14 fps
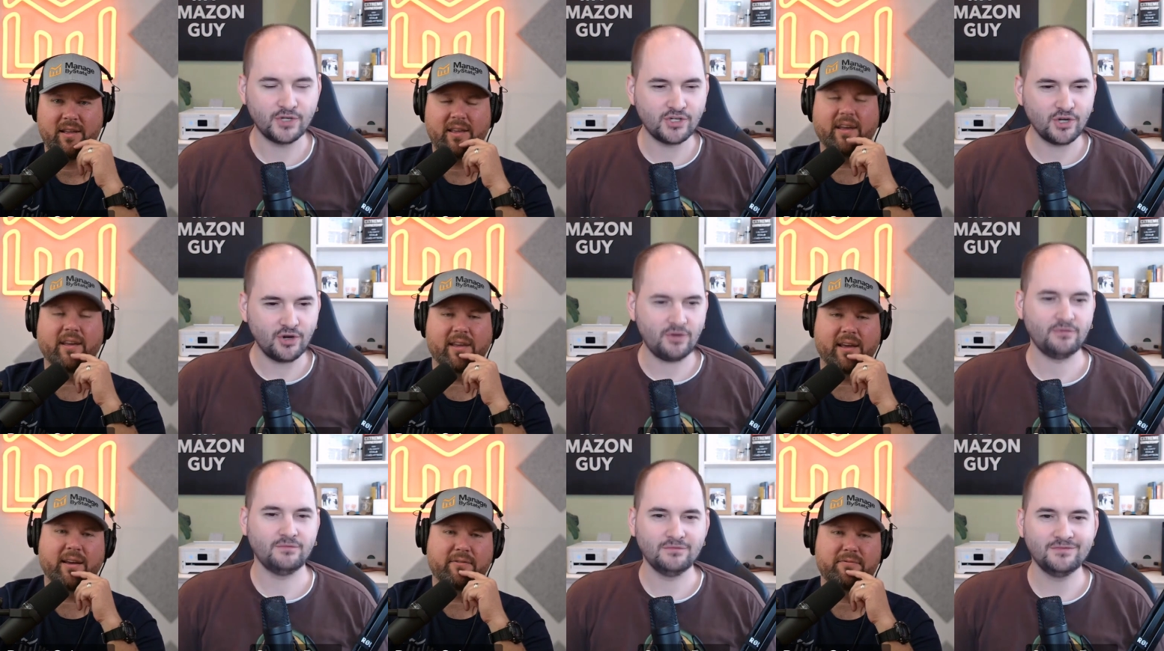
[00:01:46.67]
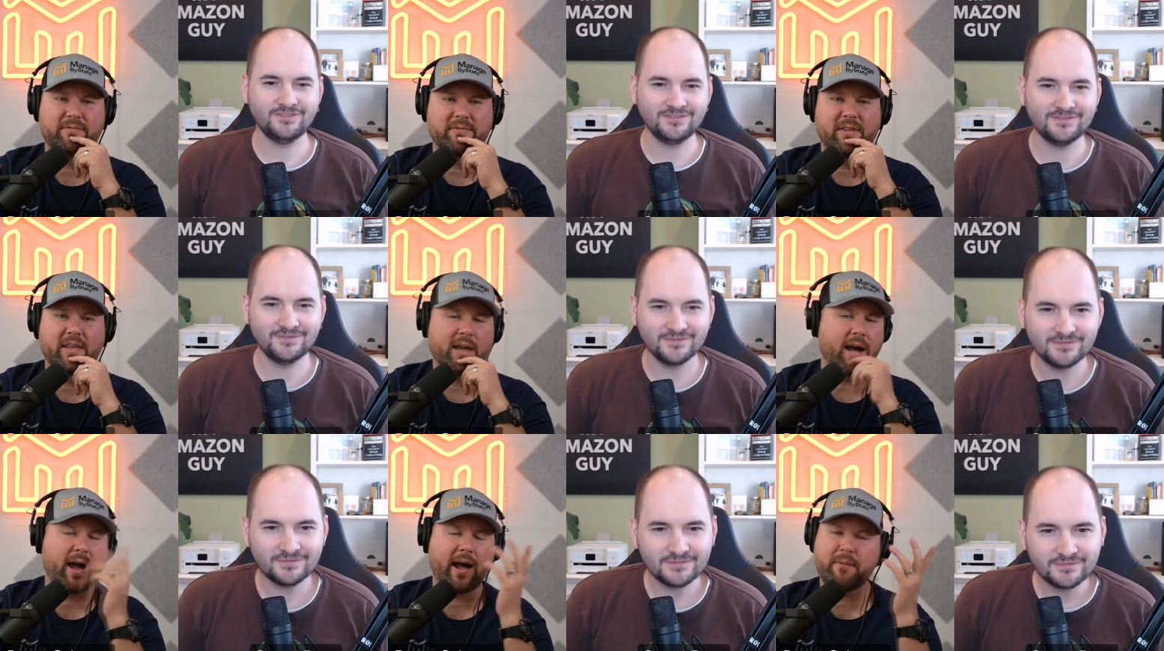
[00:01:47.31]
Speaker 1: Yeah, for sure.
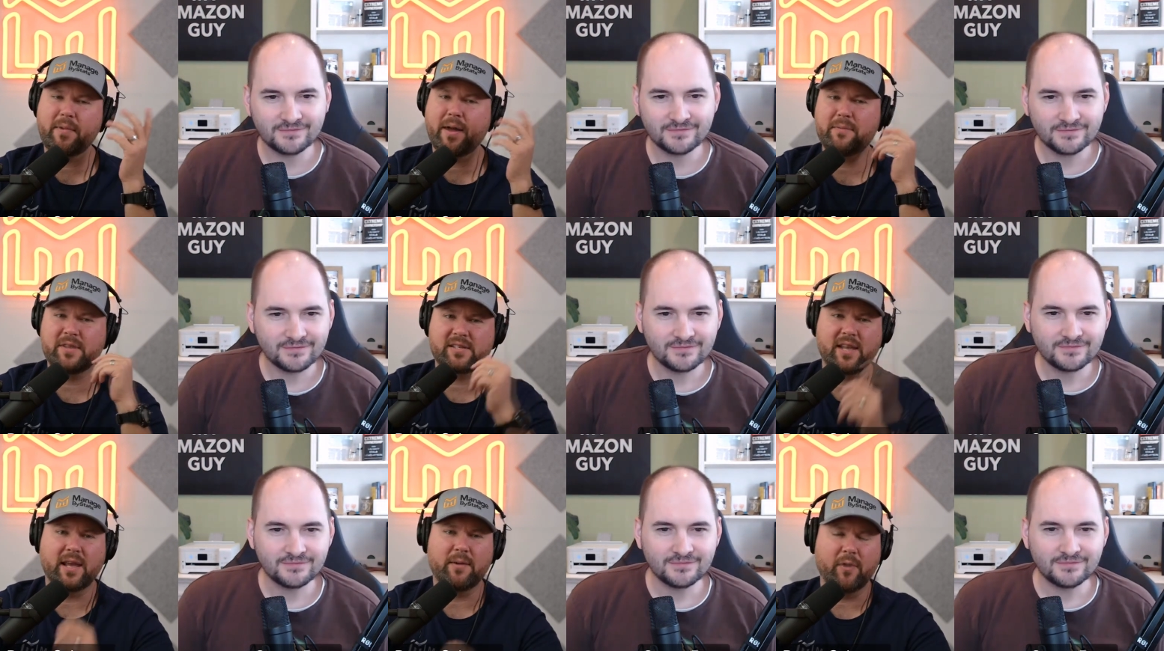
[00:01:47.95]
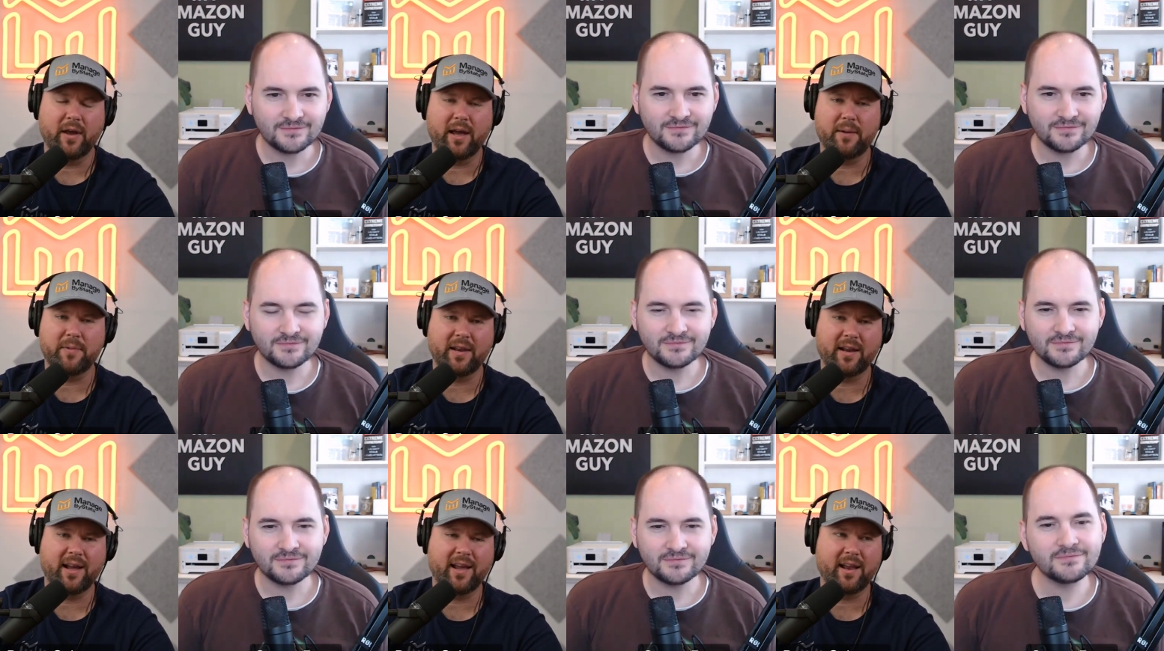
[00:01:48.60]
Yeah, I'm the same way. I
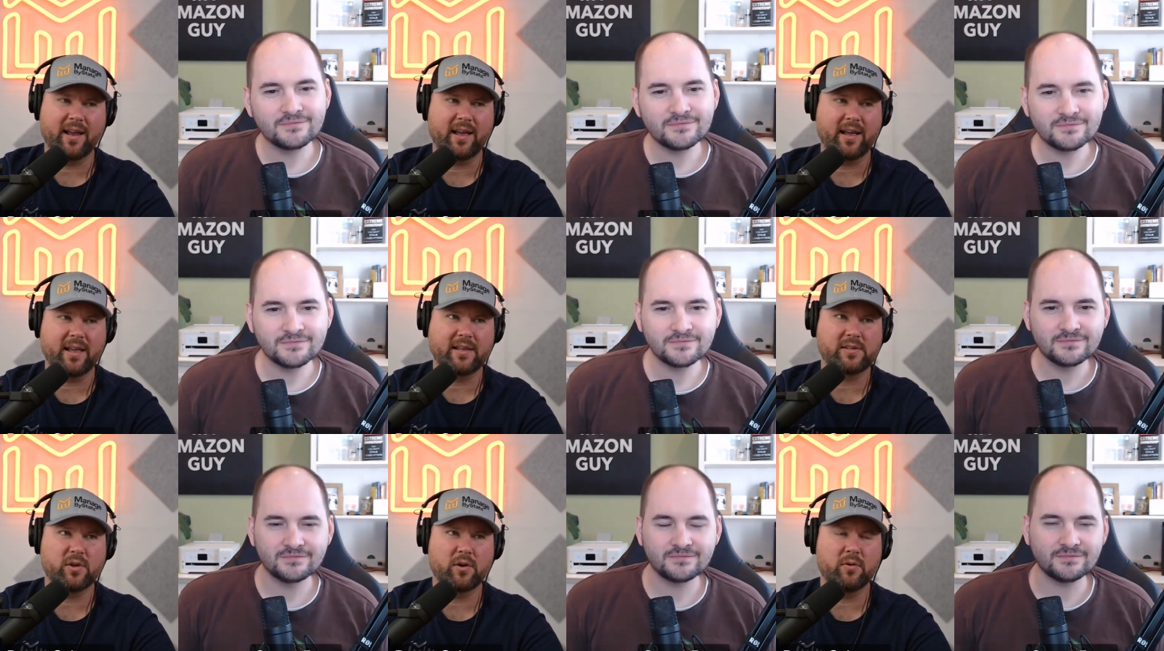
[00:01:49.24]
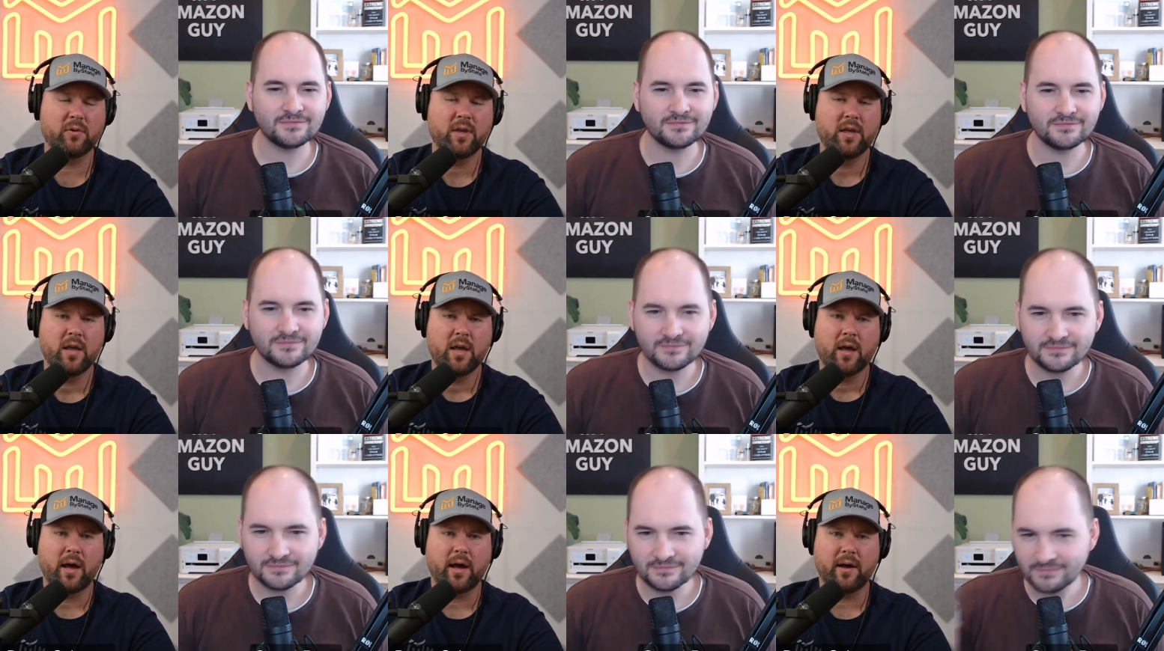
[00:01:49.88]
mean, so
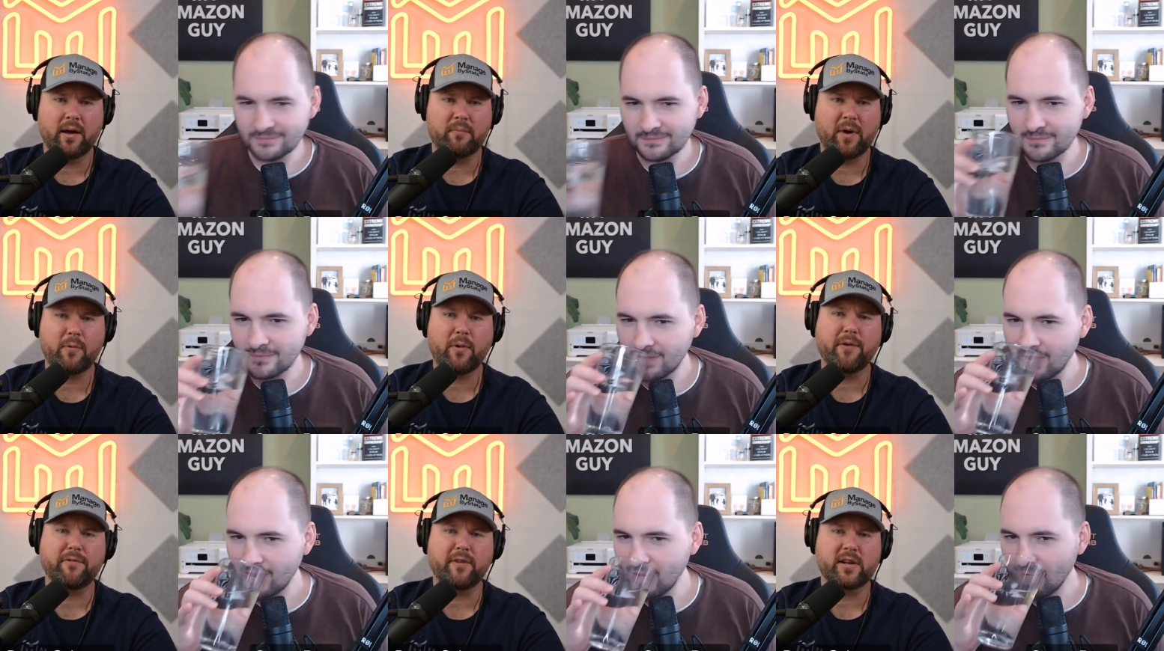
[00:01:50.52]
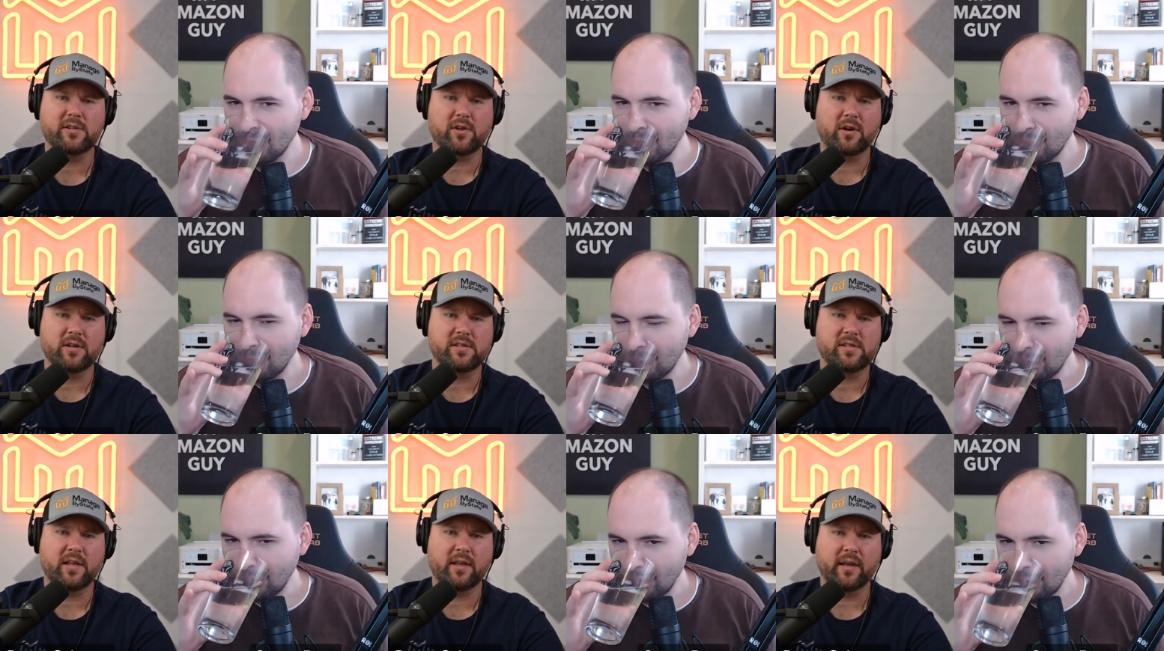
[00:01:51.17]
my wife and I started
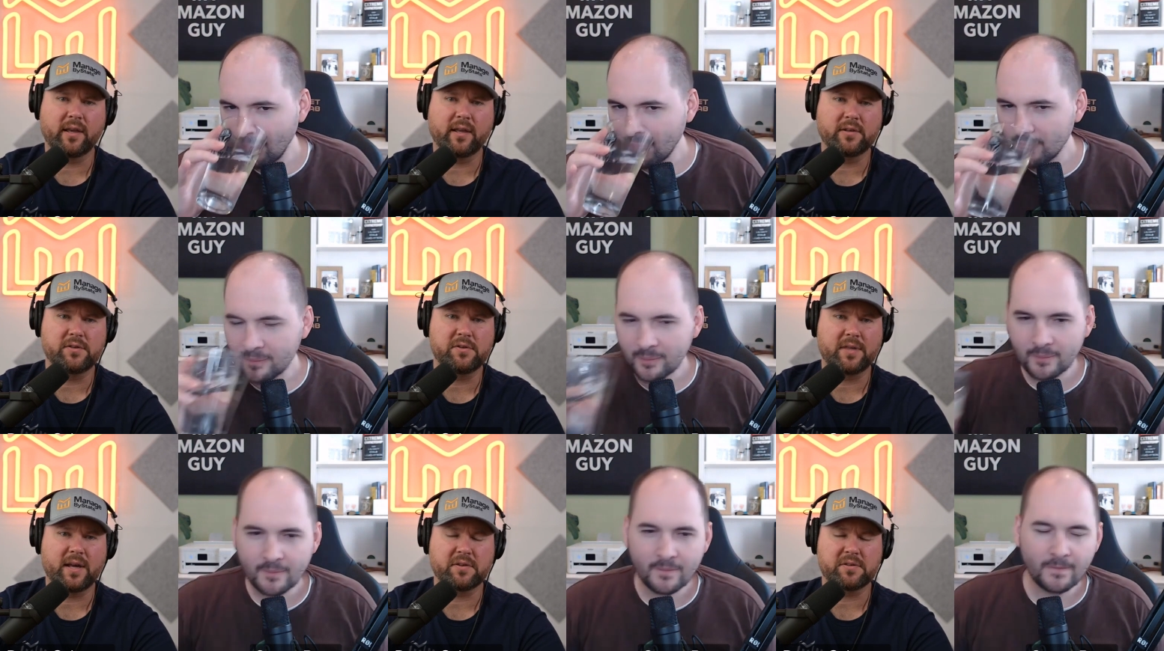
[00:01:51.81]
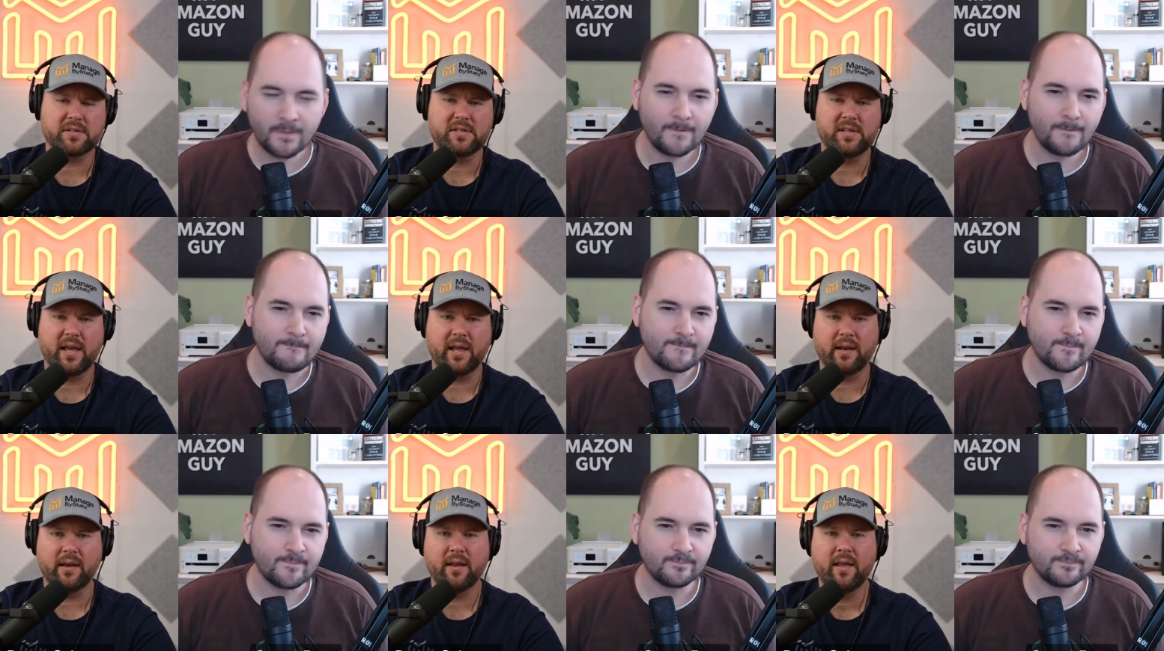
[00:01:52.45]
selling in
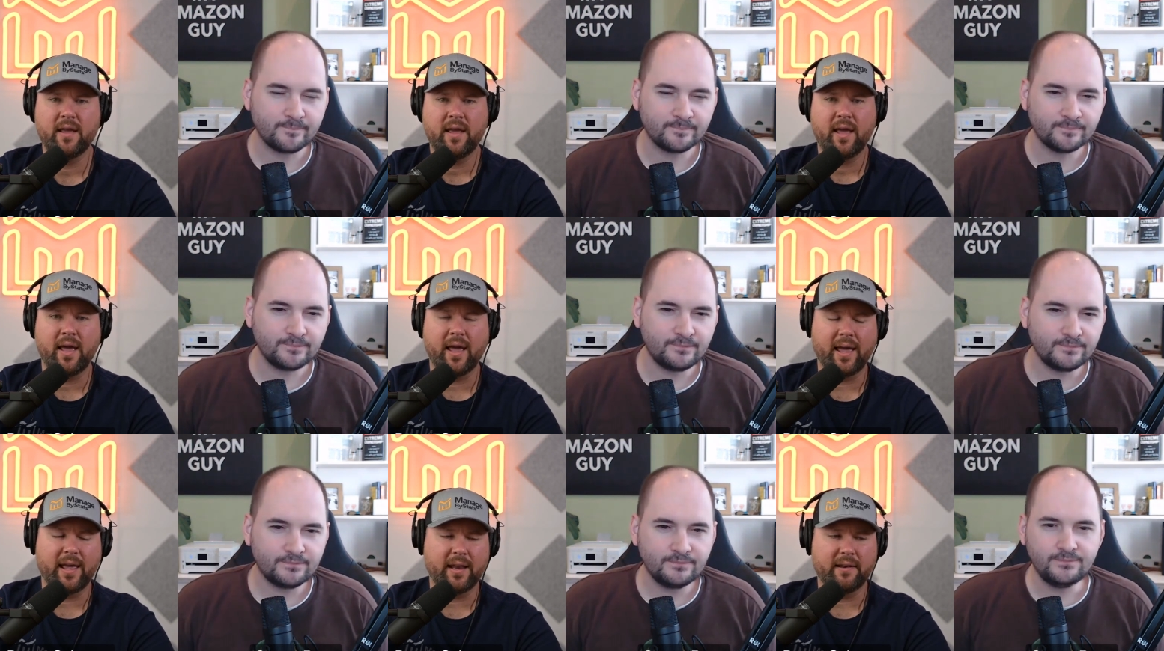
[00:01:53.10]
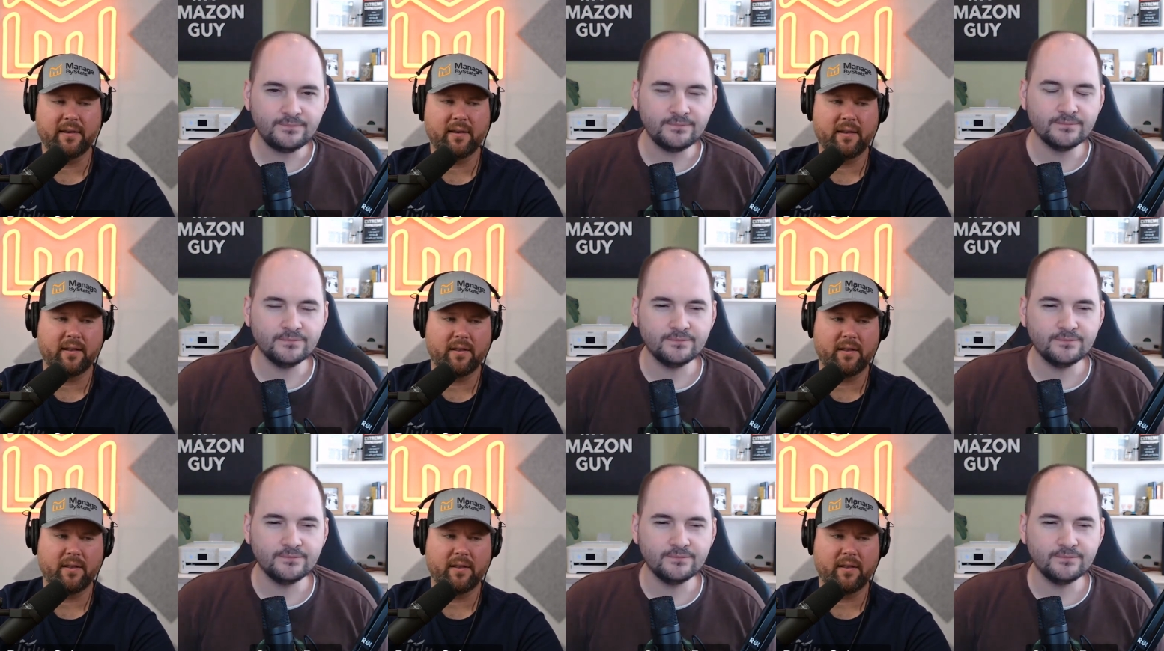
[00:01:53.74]
2010, and